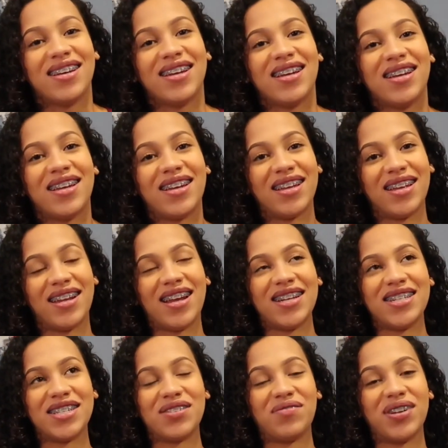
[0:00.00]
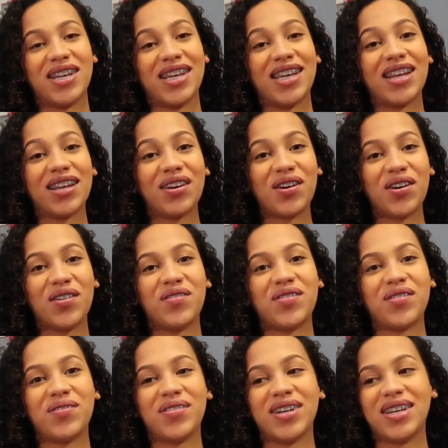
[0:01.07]
and I just want to get it
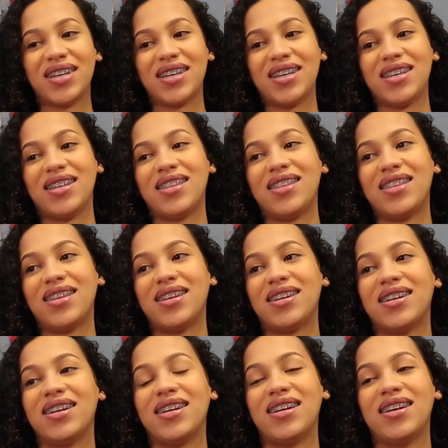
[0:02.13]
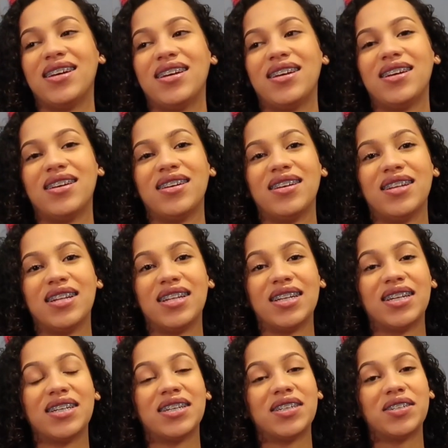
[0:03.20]
over with. And
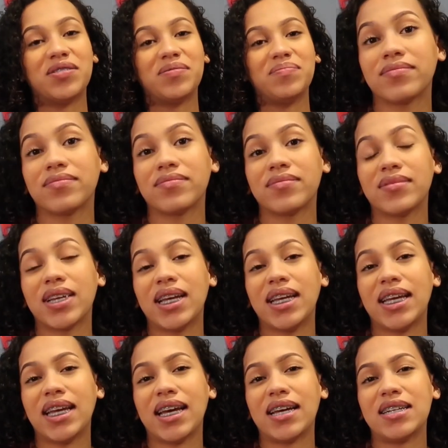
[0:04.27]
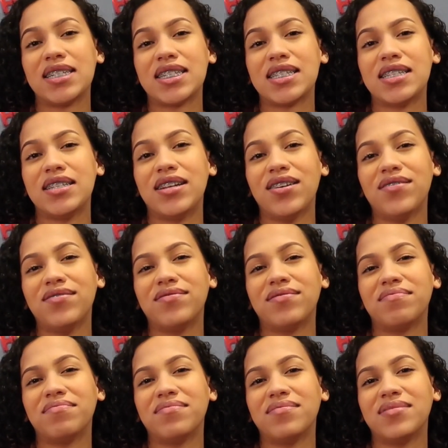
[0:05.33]
yeah, just don't
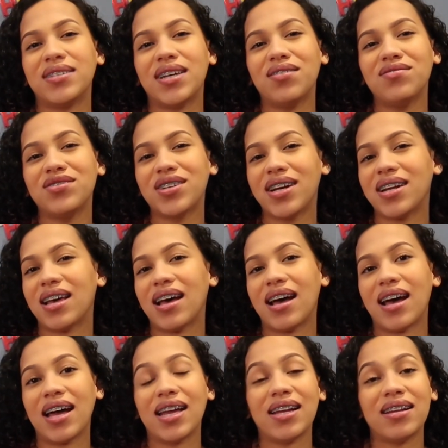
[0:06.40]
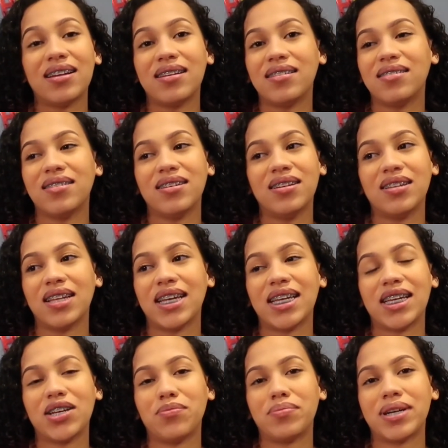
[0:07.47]
try to hide
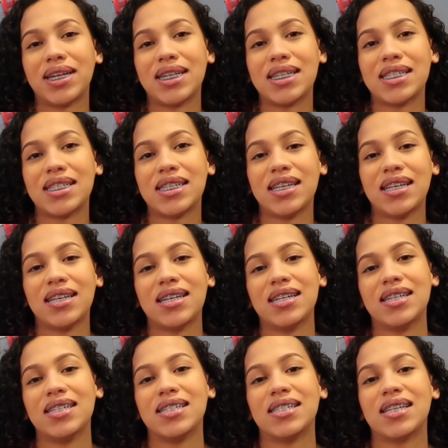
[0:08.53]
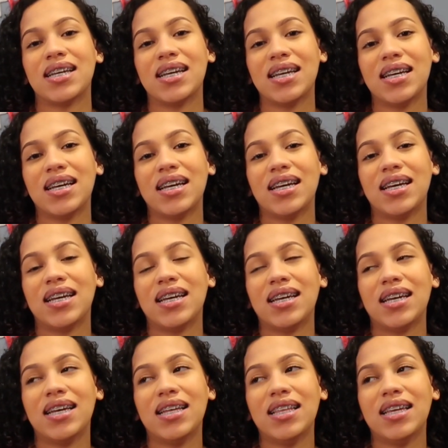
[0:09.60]
like your pregnancy, because
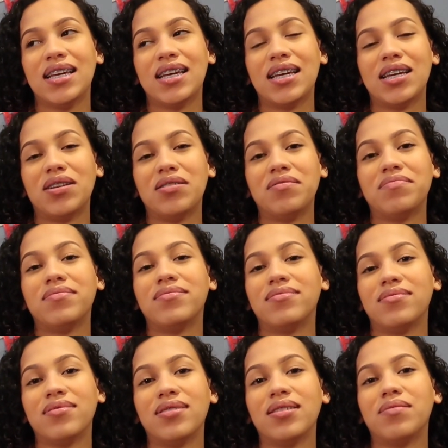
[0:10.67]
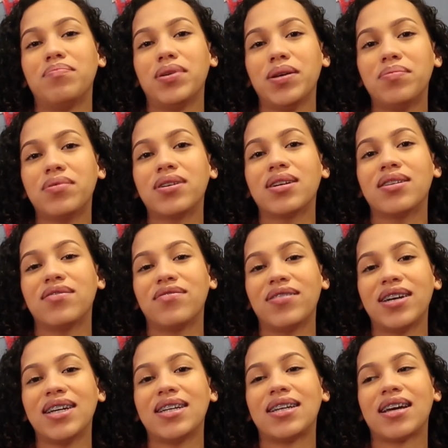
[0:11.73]
in the end, people are gonna
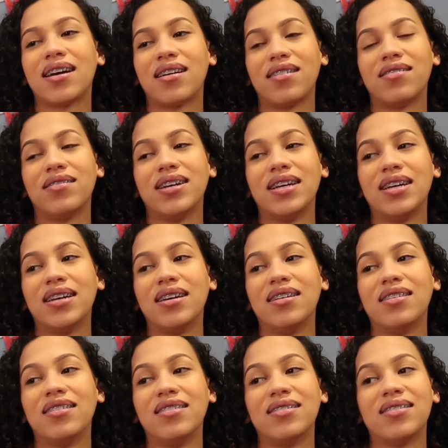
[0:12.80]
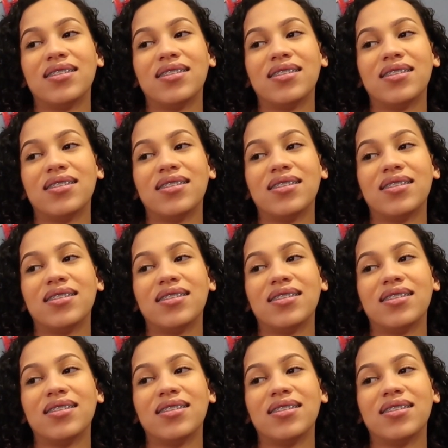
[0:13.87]
find out and